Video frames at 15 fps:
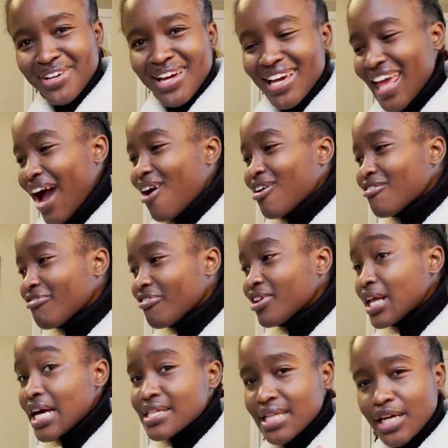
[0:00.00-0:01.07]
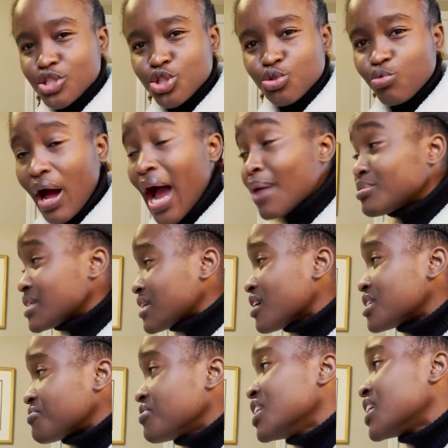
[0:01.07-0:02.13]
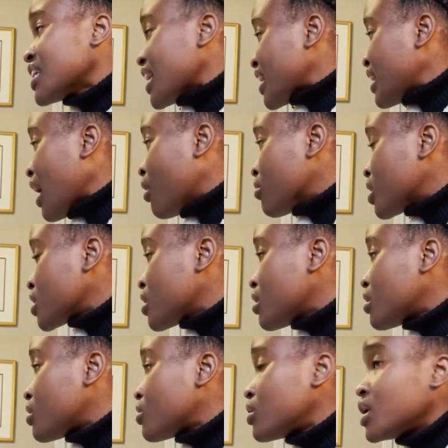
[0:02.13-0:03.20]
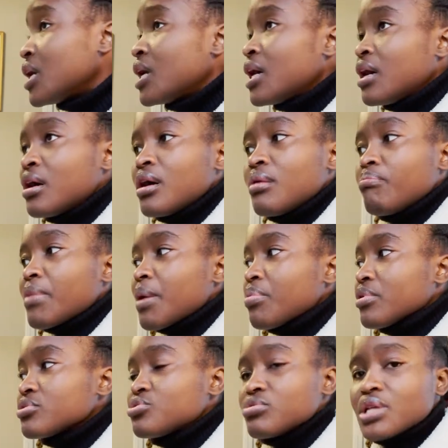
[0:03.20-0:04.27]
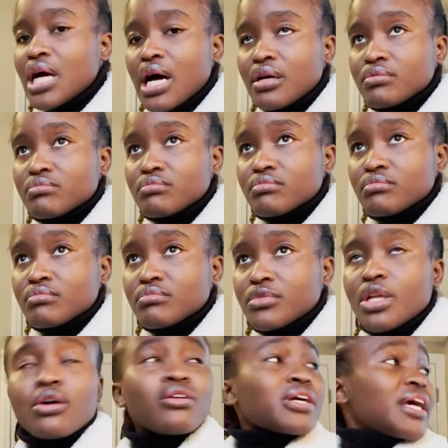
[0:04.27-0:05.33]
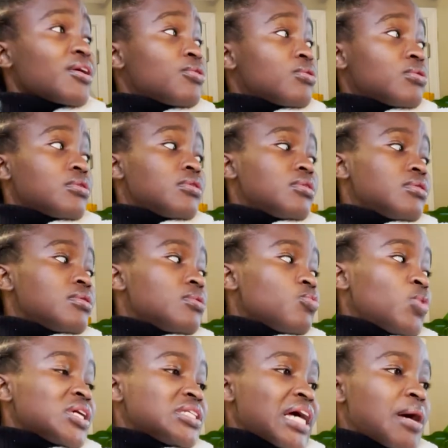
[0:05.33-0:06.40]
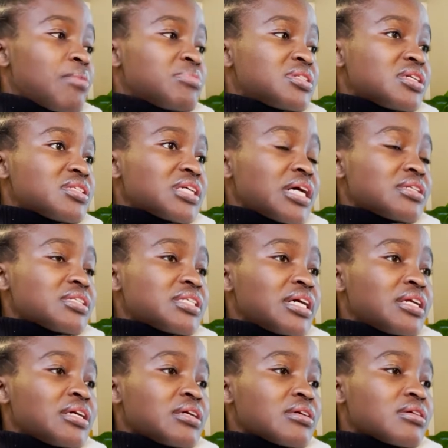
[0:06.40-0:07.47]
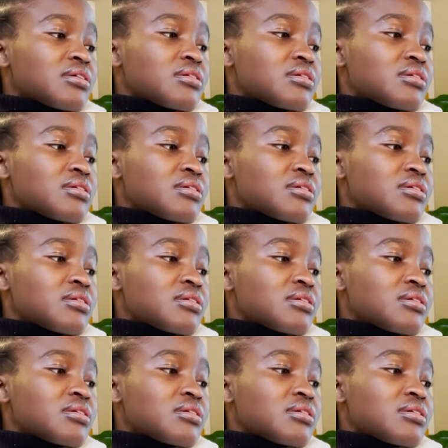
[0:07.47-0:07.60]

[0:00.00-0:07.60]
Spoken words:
Yeah, I won't feel as like trapped as I was feeling like an hour ago. Maybe we'll do that. Okay, Google, what time is the sun setting?